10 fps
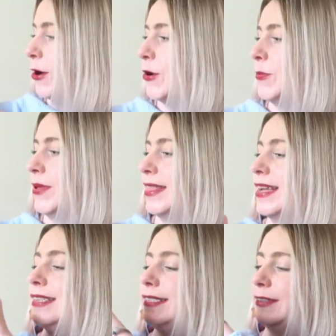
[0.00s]
open
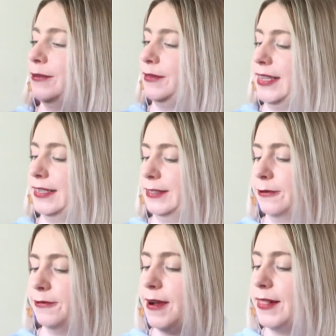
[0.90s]
this so things
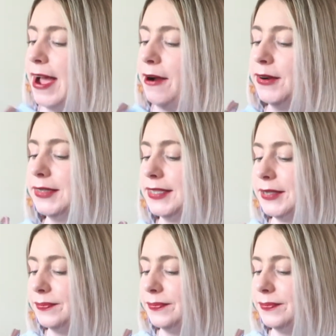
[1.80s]
don't fall out.